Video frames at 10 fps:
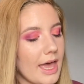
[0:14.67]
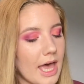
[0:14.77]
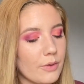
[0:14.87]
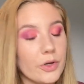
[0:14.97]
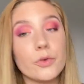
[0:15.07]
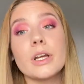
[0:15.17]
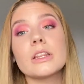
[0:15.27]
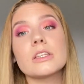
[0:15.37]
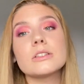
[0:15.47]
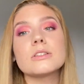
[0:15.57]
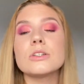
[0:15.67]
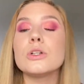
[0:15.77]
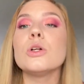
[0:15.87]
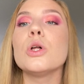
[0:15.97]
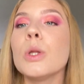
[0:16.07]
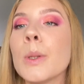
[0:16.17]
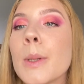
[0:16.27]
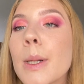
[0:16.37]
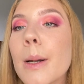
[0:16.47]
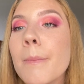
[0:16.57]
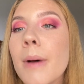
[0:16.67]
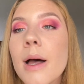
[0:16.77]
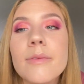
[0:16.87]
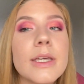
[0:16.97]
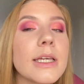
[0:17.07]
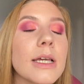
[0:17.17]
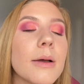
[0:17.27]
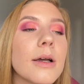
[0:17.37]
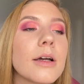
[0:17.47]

And we created this little mauvey,